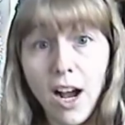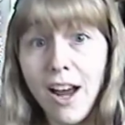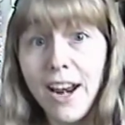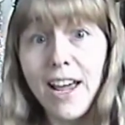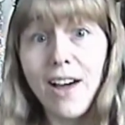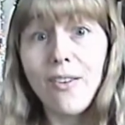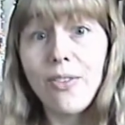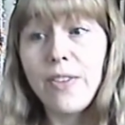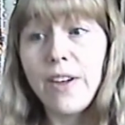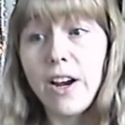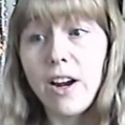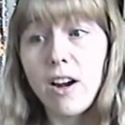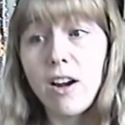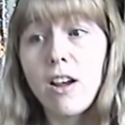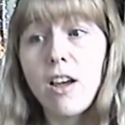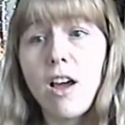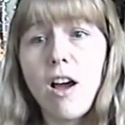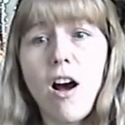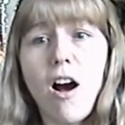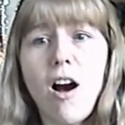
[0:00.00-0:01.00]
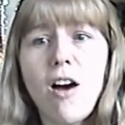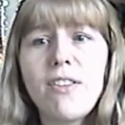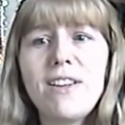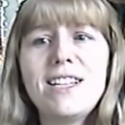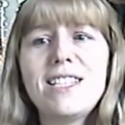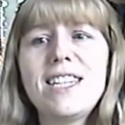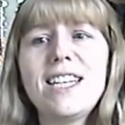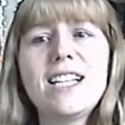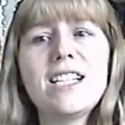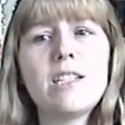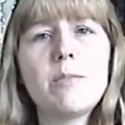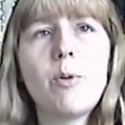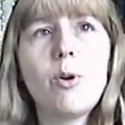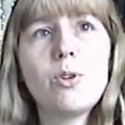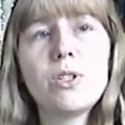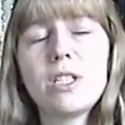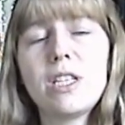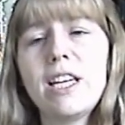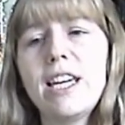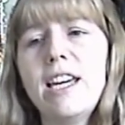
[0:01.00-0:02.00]
on out there. All these things
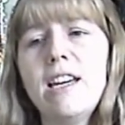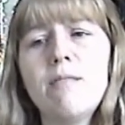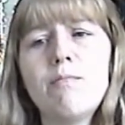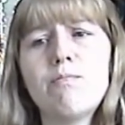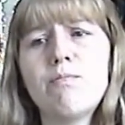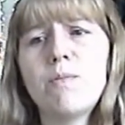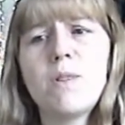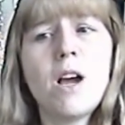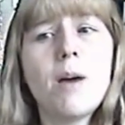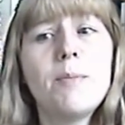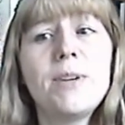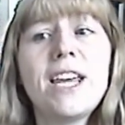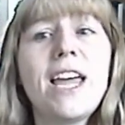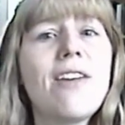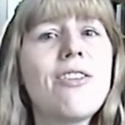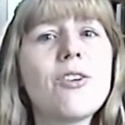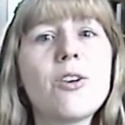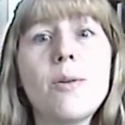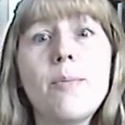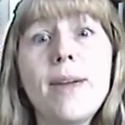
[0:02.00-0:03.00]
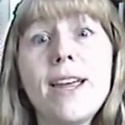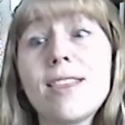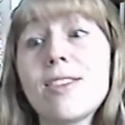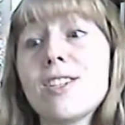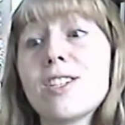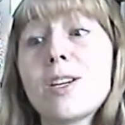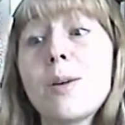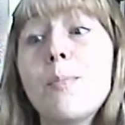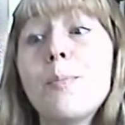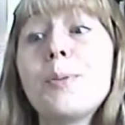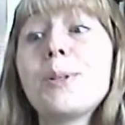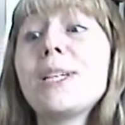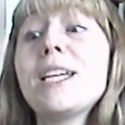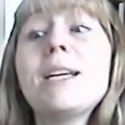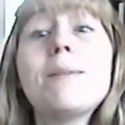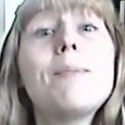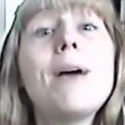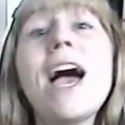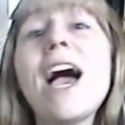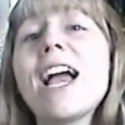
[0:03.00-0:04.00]
supposedly come together and make this
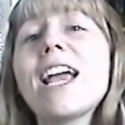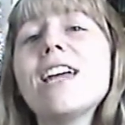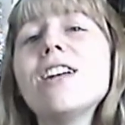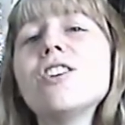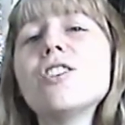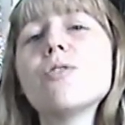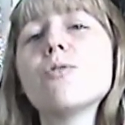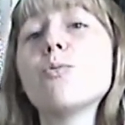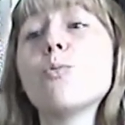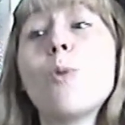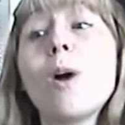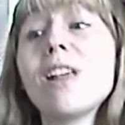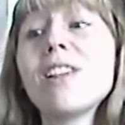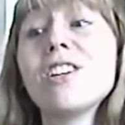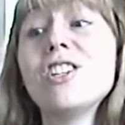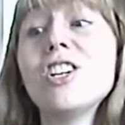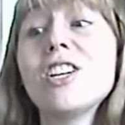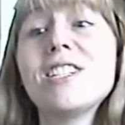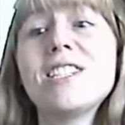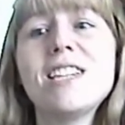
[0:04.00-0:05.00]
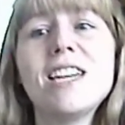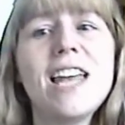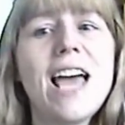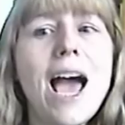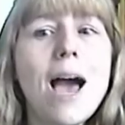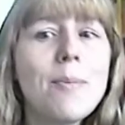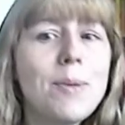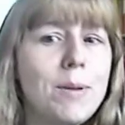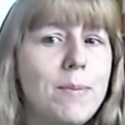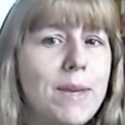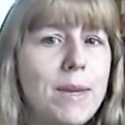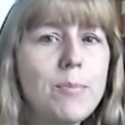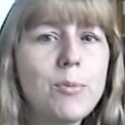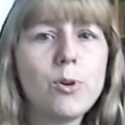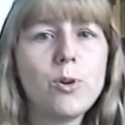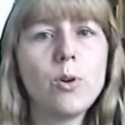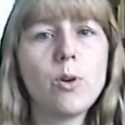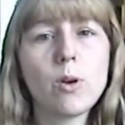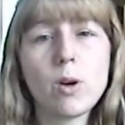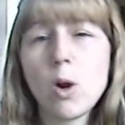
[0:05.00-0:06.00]
complete package of well-adjusted, happy
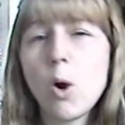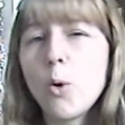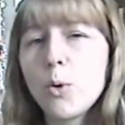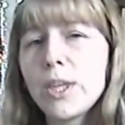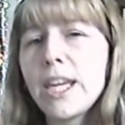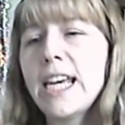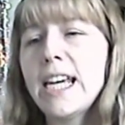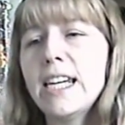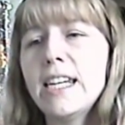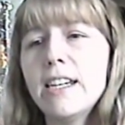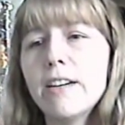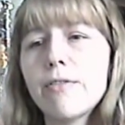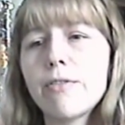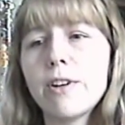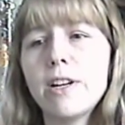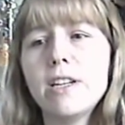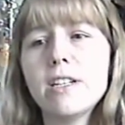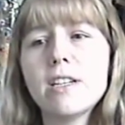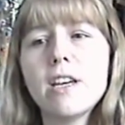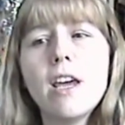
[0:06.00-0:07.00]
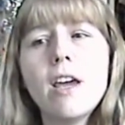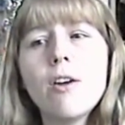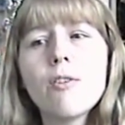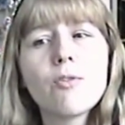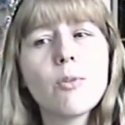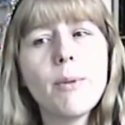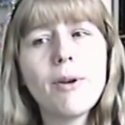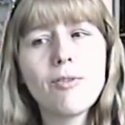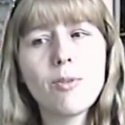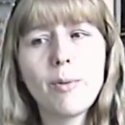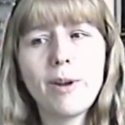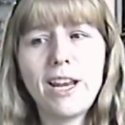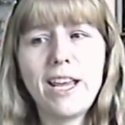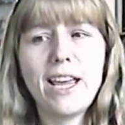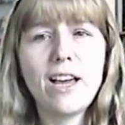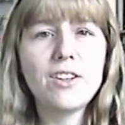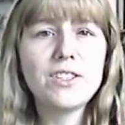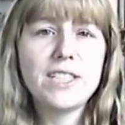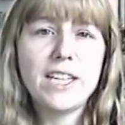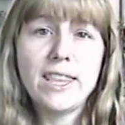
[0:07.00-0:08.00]
people who are only different from everybody
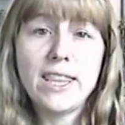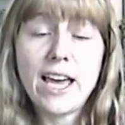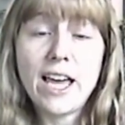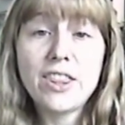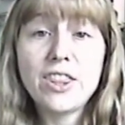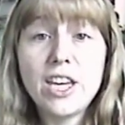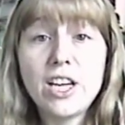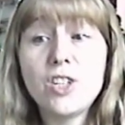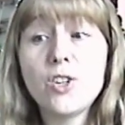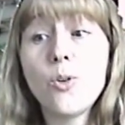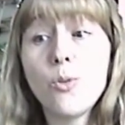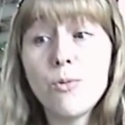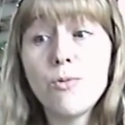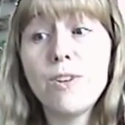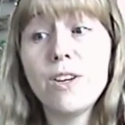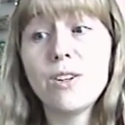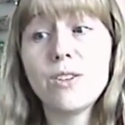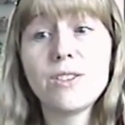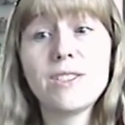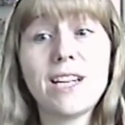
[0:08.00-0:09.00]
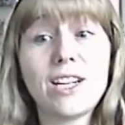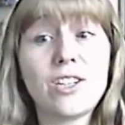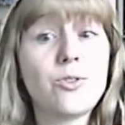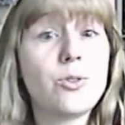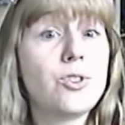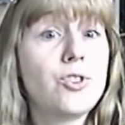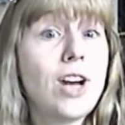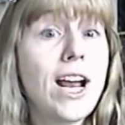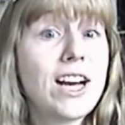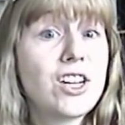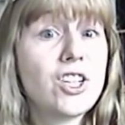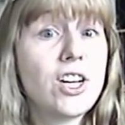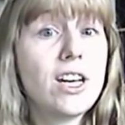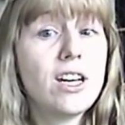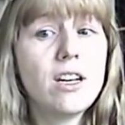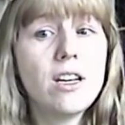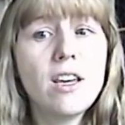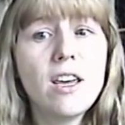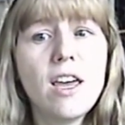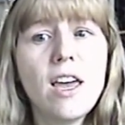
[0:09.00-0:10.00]
else in that they don't feel sexual
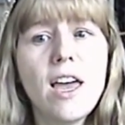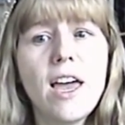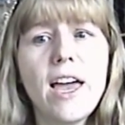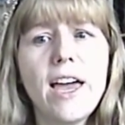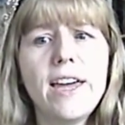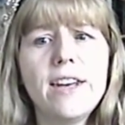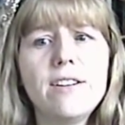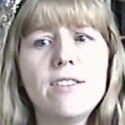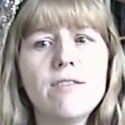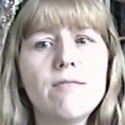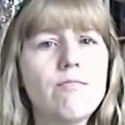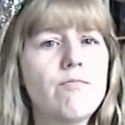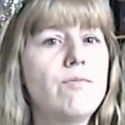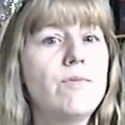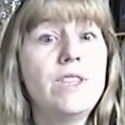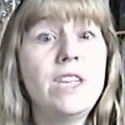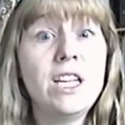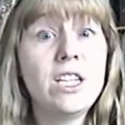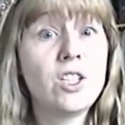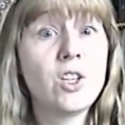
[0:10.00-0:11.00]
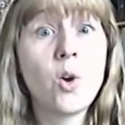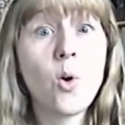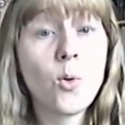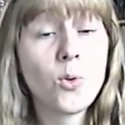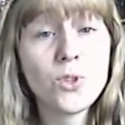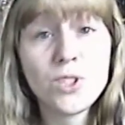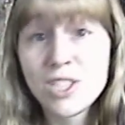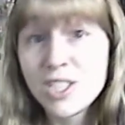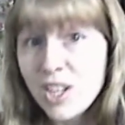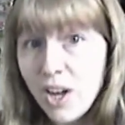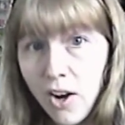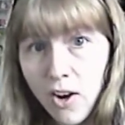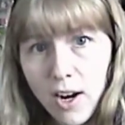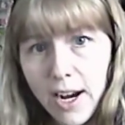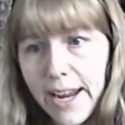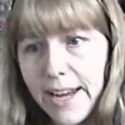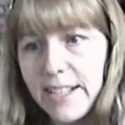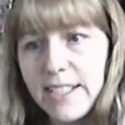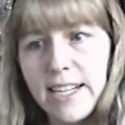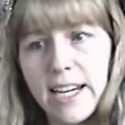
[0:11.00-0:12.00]
attraction. And these gold star
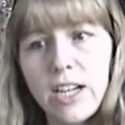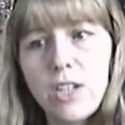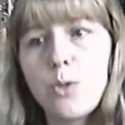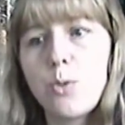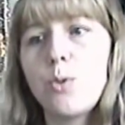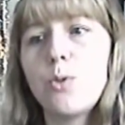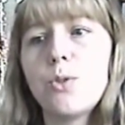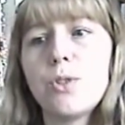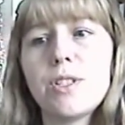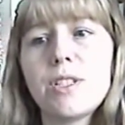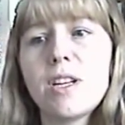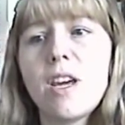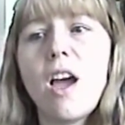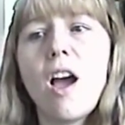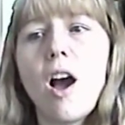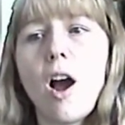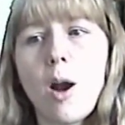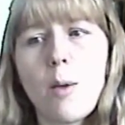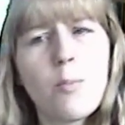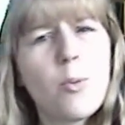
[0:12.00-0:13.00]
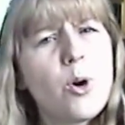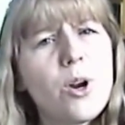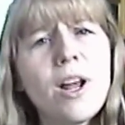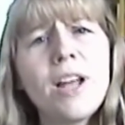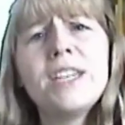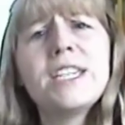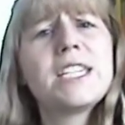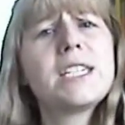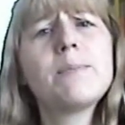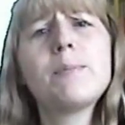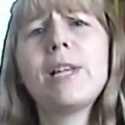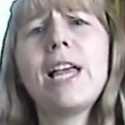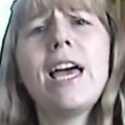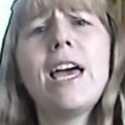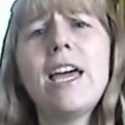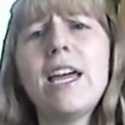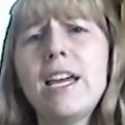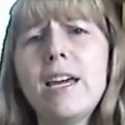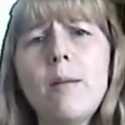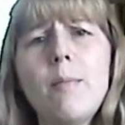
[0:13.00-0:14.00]
asexuals are put on
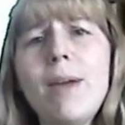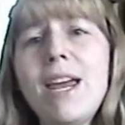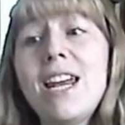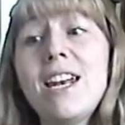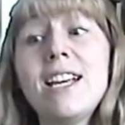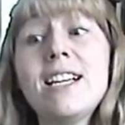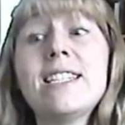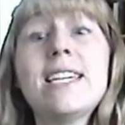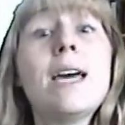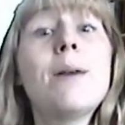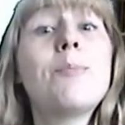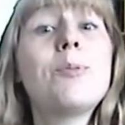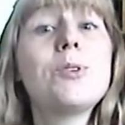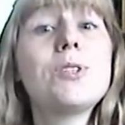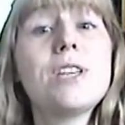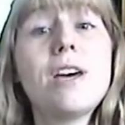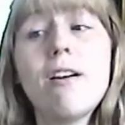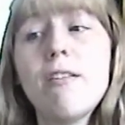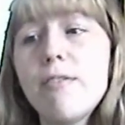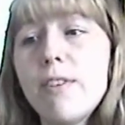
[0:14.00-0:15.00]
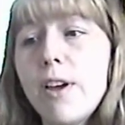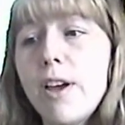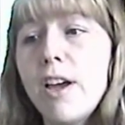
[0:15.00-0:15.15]
display and made examples of,